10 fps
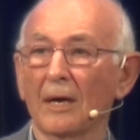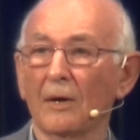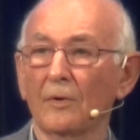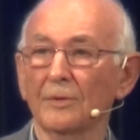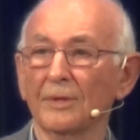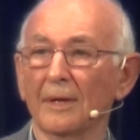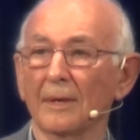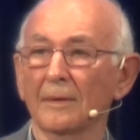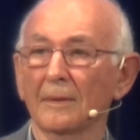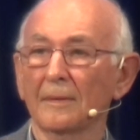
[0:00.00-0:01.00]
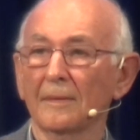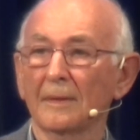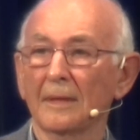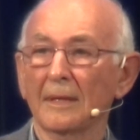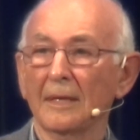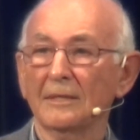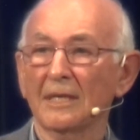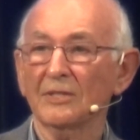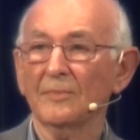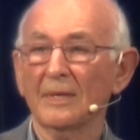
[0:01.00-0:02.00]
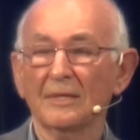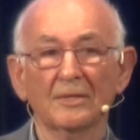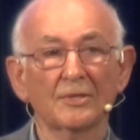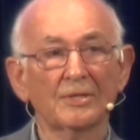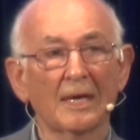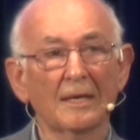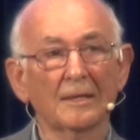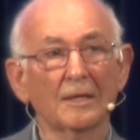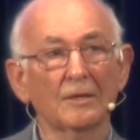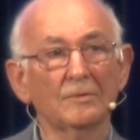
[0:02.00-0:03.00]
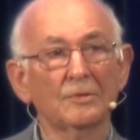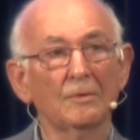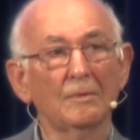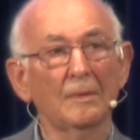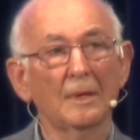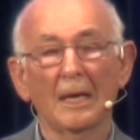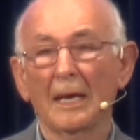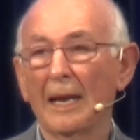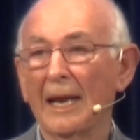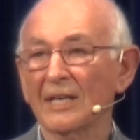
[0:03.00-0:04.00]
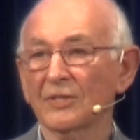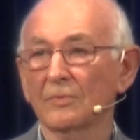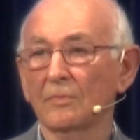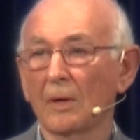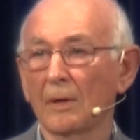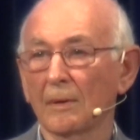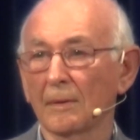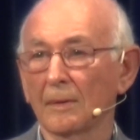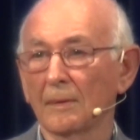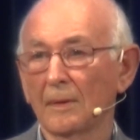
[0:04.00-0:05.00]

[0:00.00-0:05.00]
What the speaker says: get older, it doesn't mean to say that you do less wrong.